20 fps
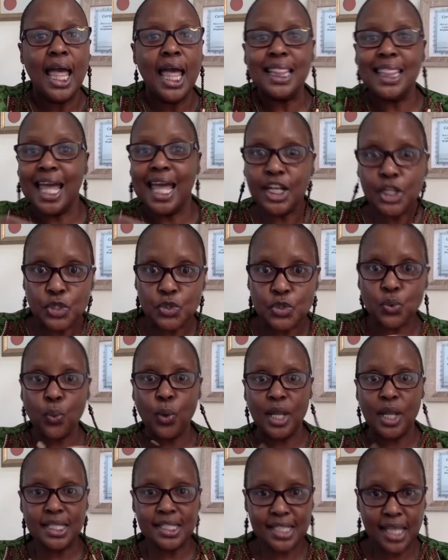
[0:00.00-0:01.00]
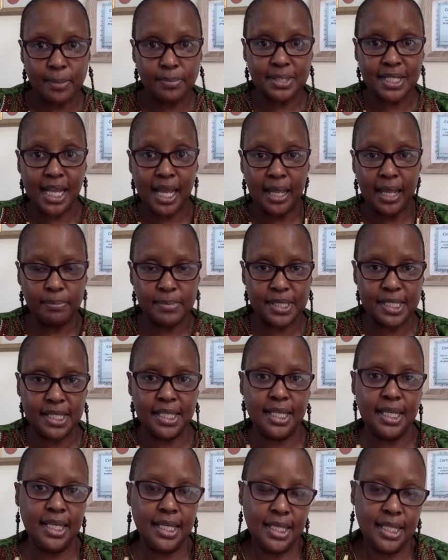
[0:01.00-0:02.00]
that is where sometimes
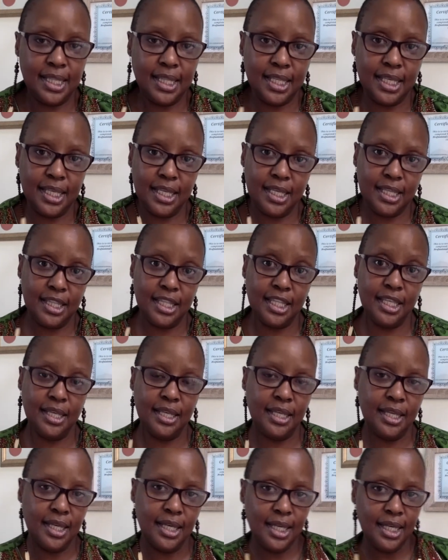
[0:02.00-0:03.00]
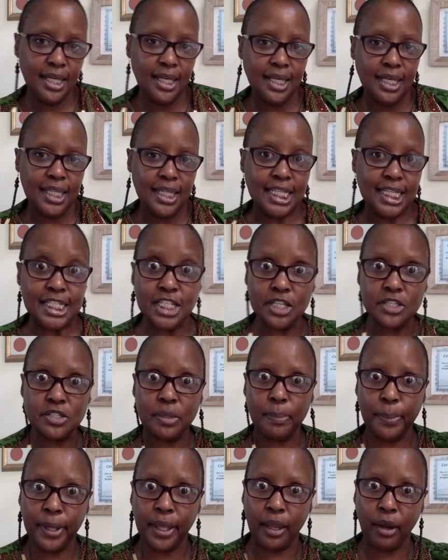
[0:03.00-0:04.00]
the, the, the, the
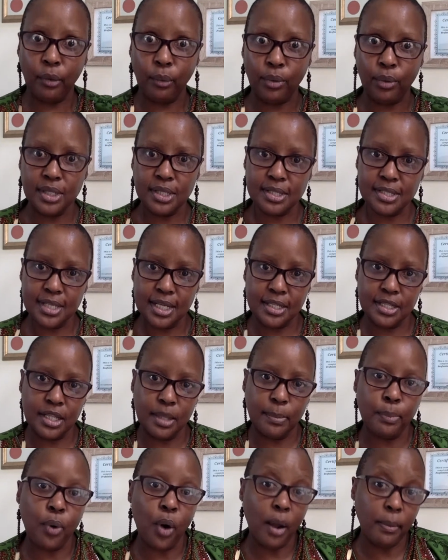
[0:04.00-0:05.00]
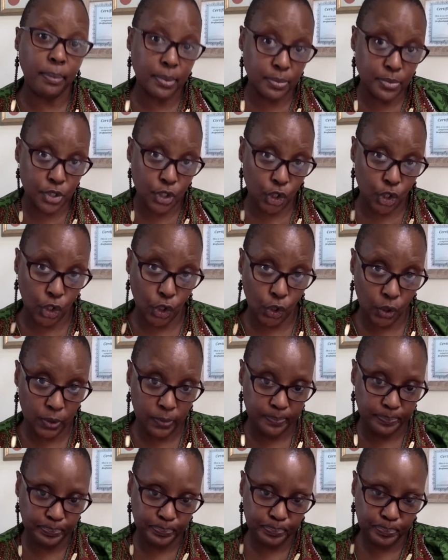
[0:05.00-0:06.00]
disappearance and the problems occur.
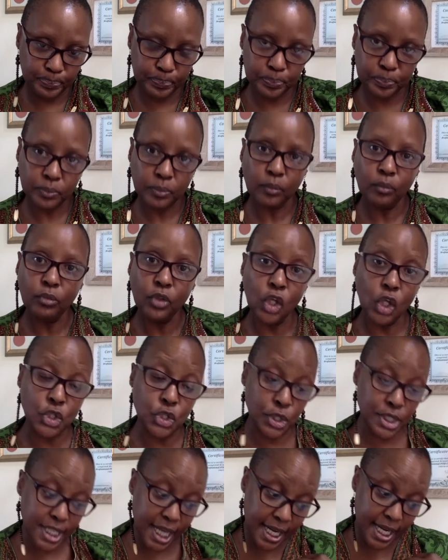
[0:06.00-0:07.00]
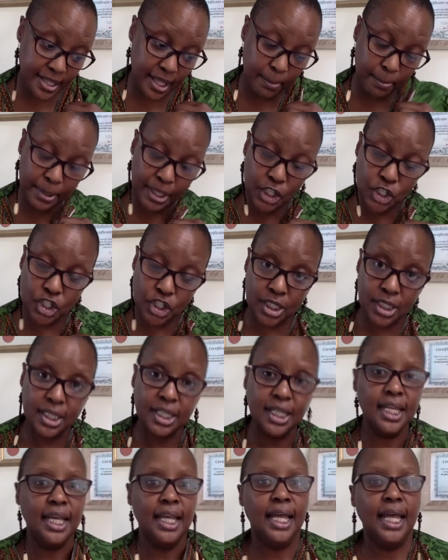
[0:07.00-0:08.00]
So take that picture.
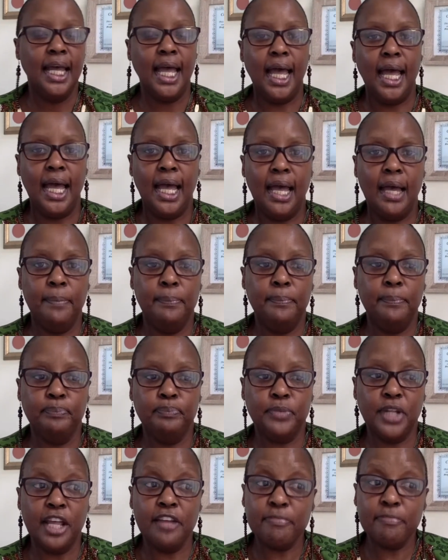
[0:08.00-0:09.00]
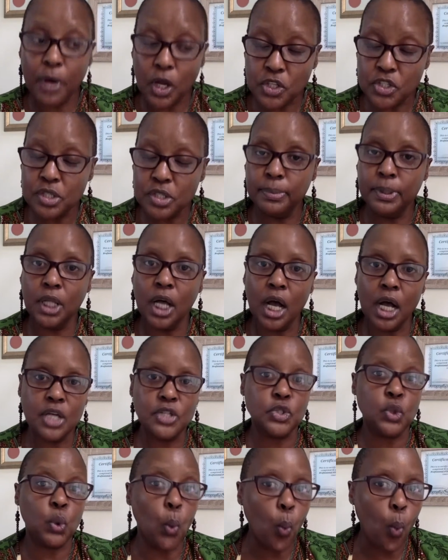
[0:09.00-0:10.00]
Um, if possible,
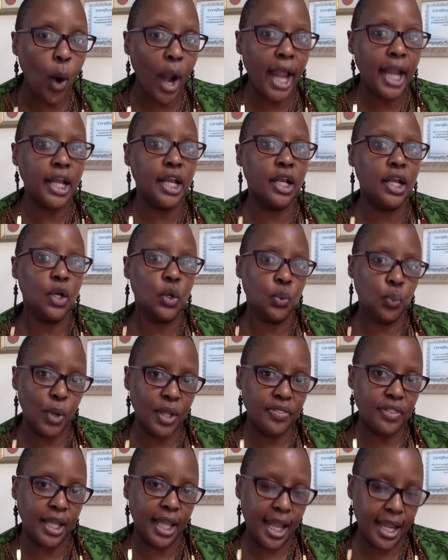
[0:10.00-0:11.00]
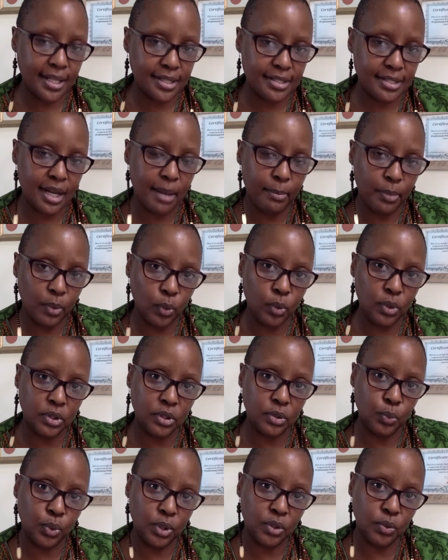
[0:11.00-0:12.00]
ask when when the case number
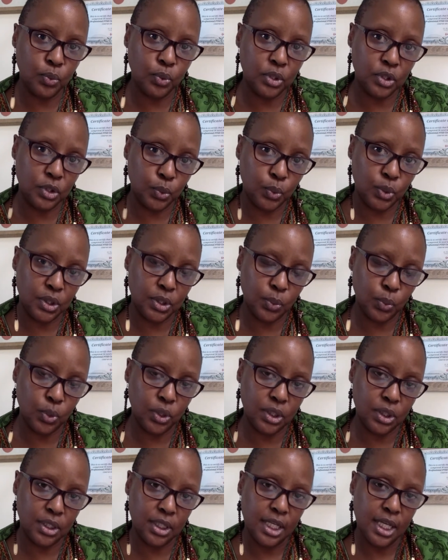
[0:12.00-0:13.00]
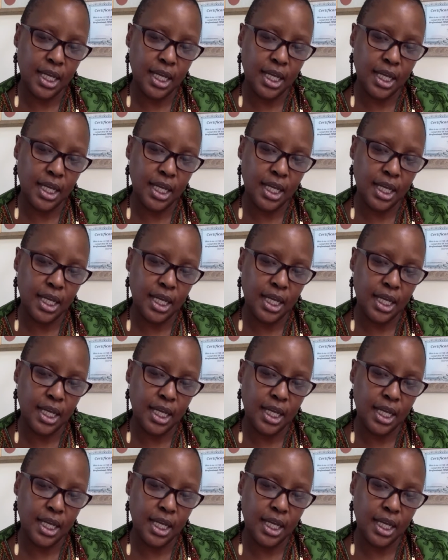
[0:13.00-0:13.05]
will will will will, will